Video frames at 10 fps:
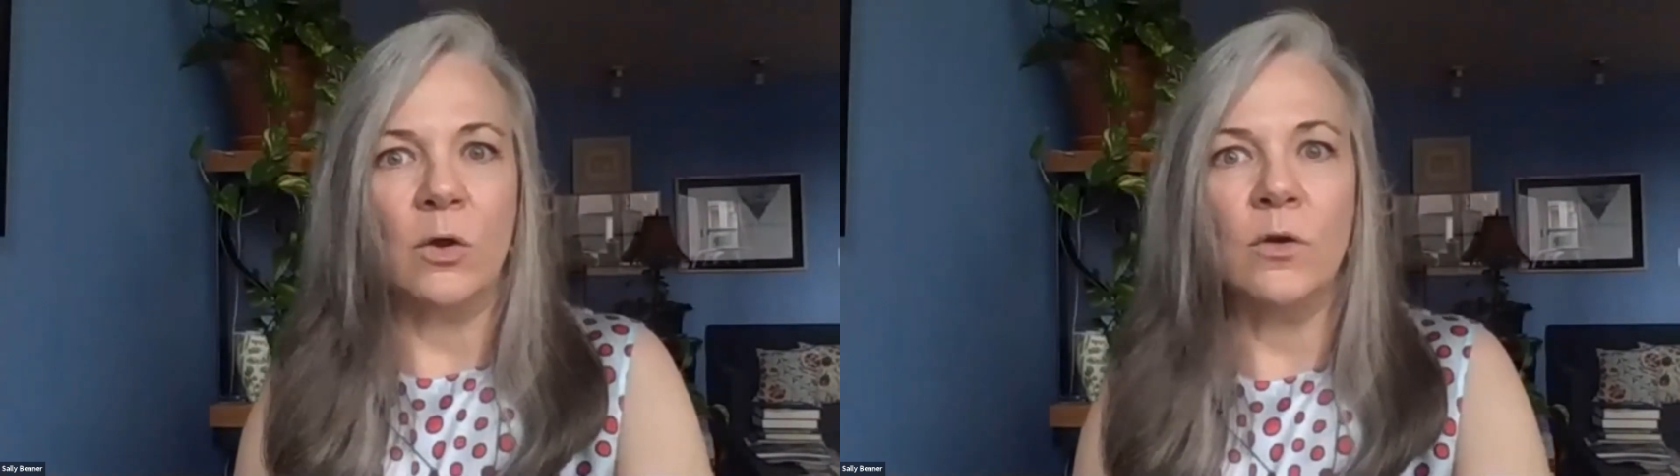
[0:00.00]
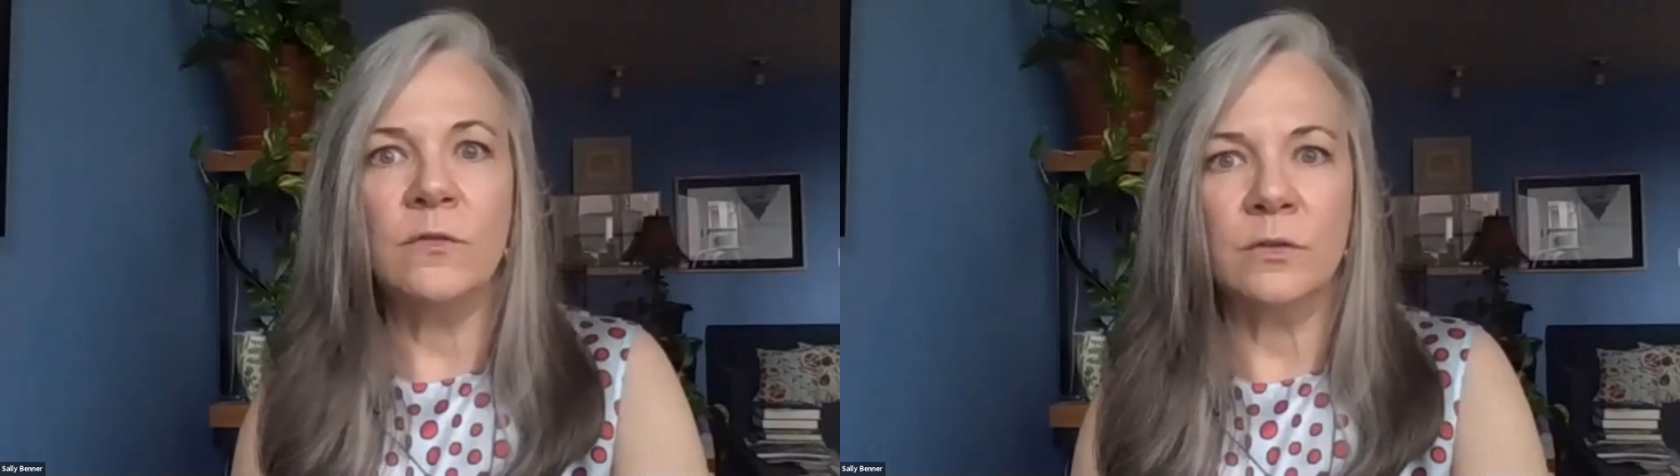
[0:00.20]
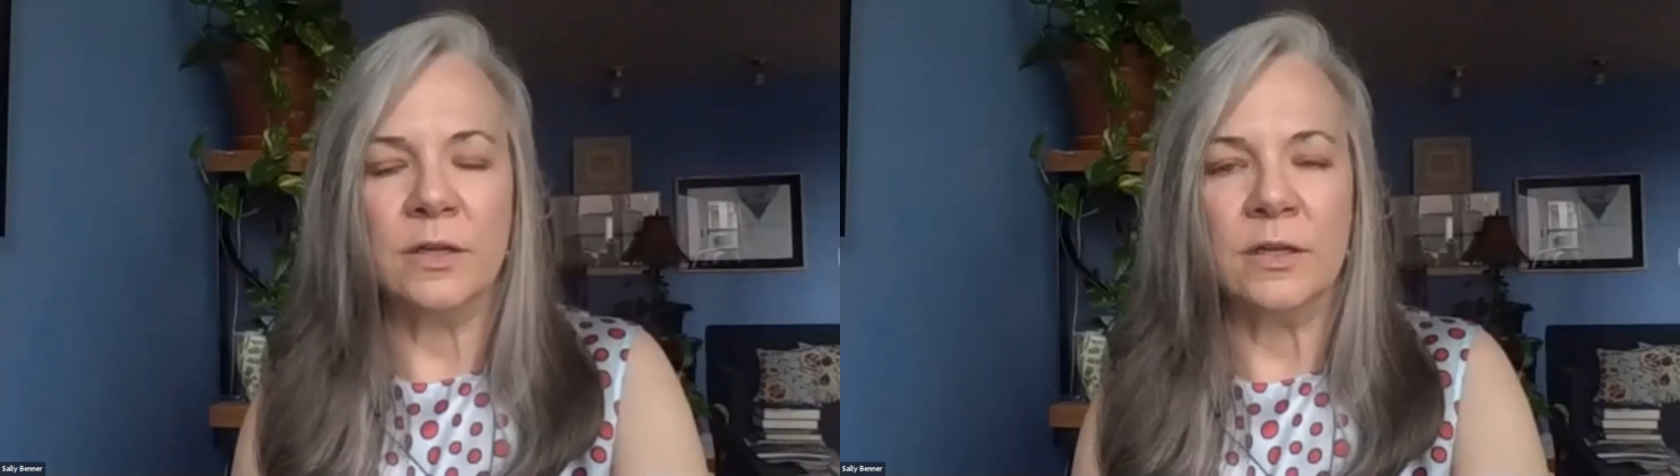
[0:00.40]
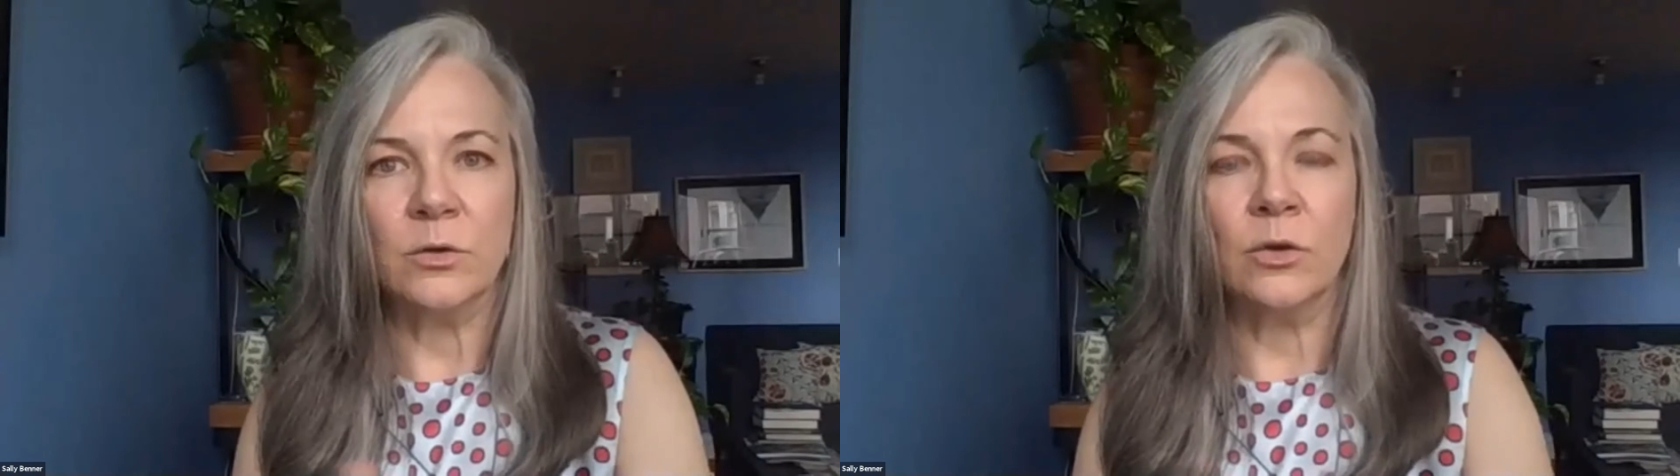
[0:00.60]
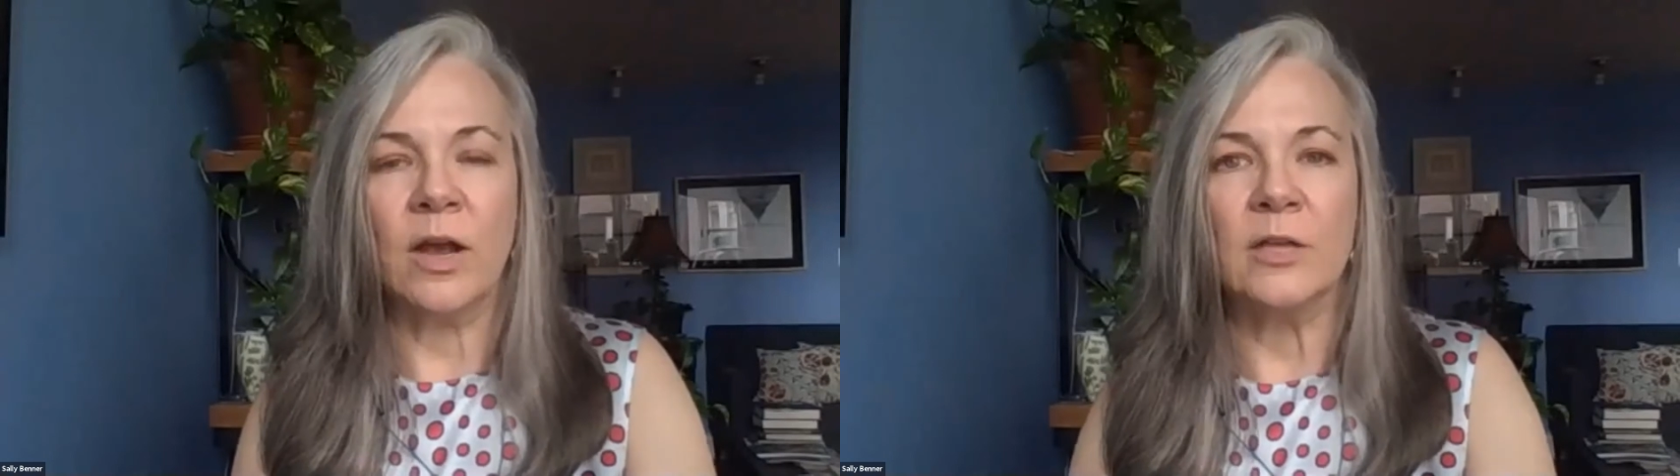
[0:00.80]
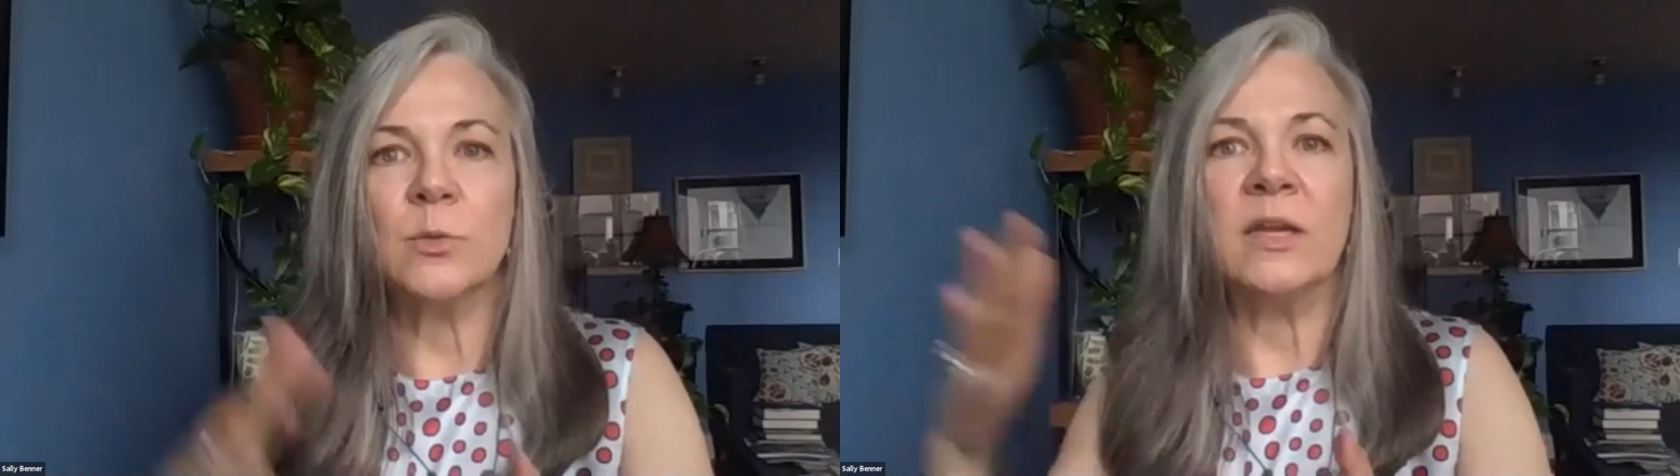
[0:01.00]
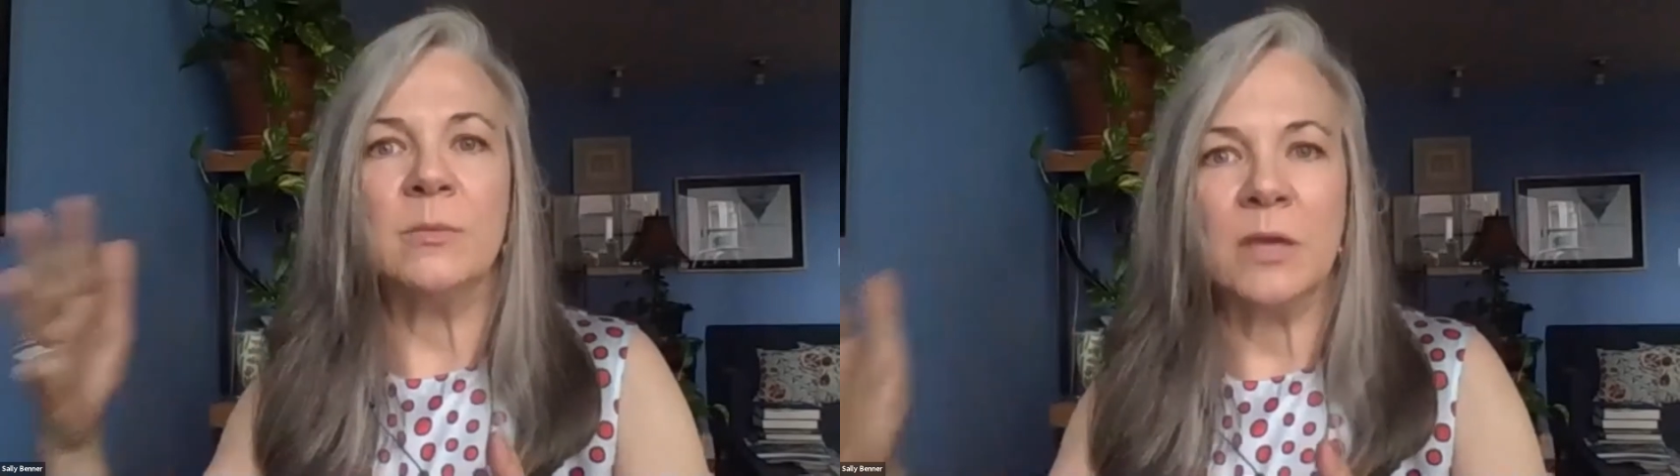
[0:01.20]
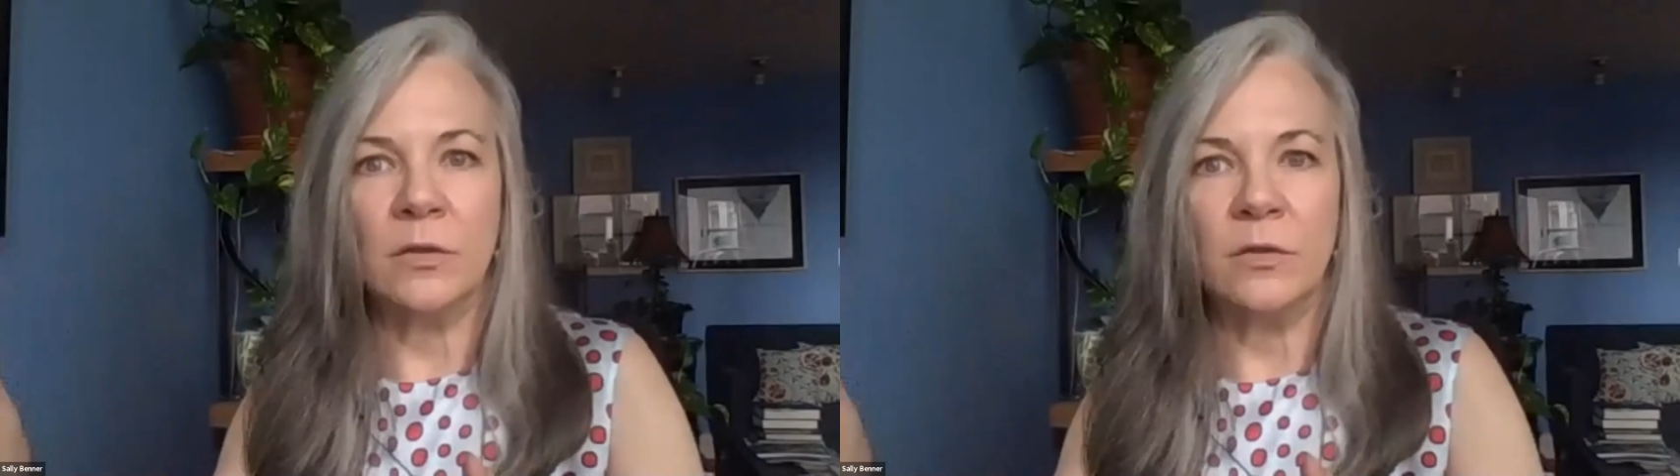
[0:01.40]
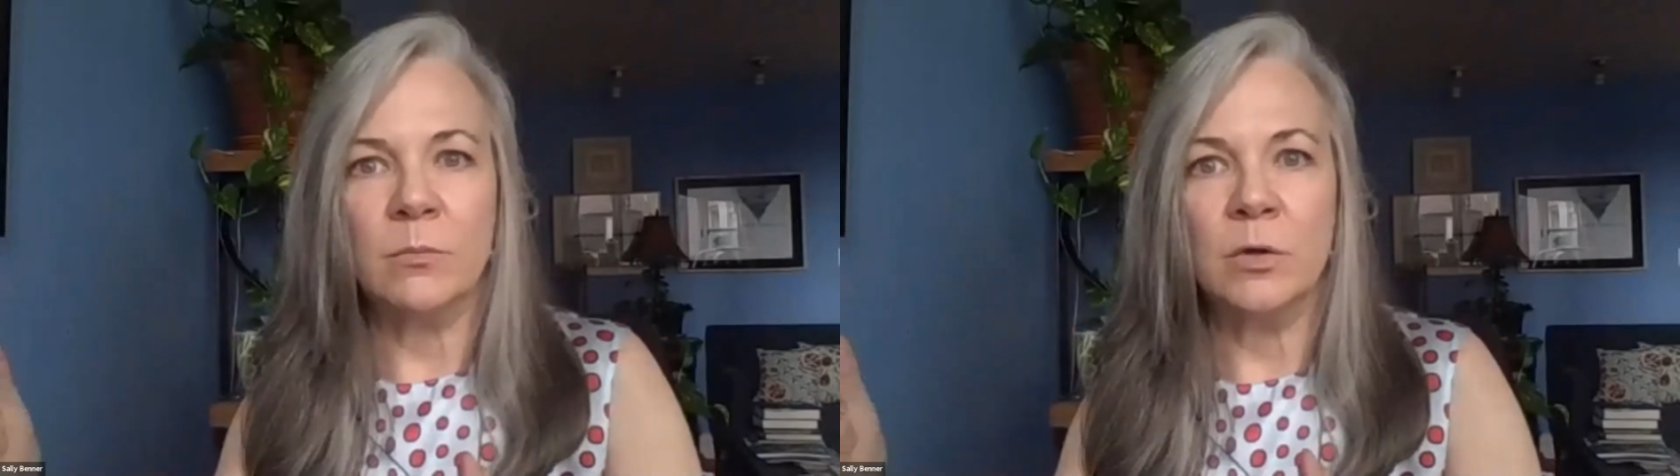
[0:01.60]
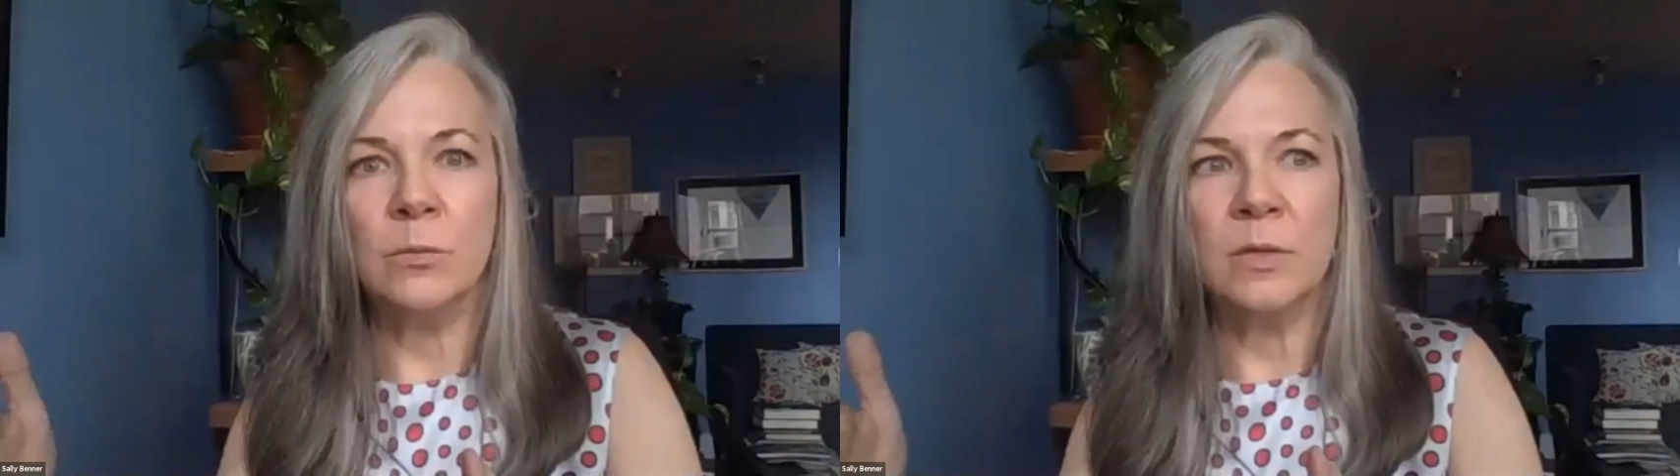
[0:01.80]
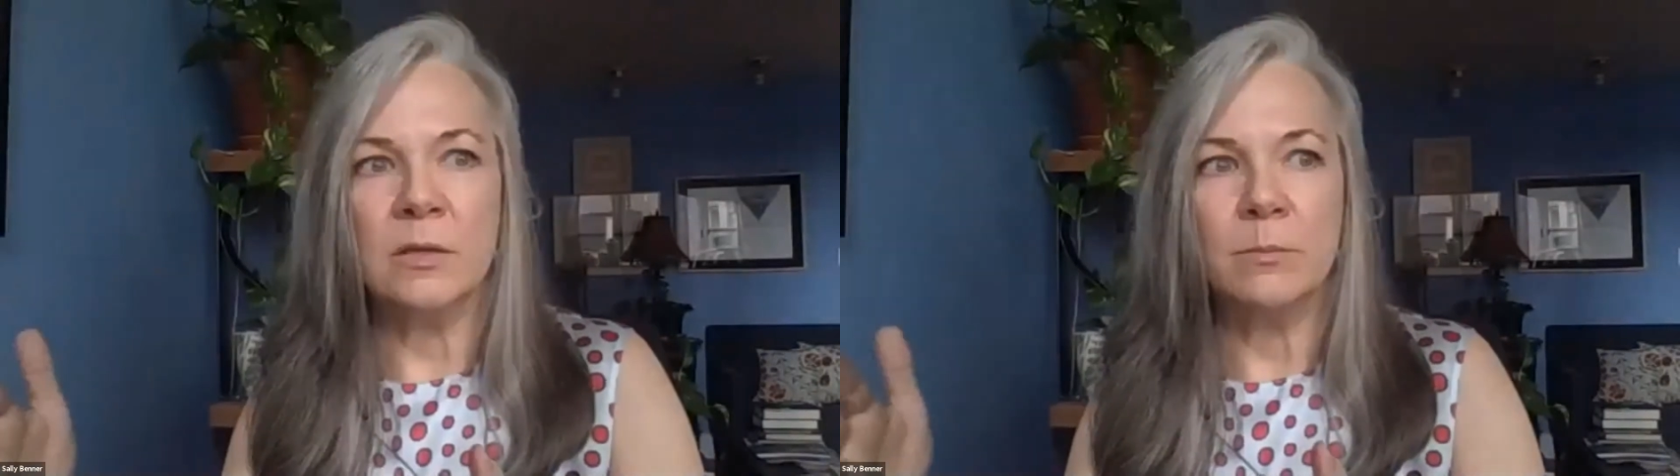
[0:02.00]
over it or graduating beyond the moment,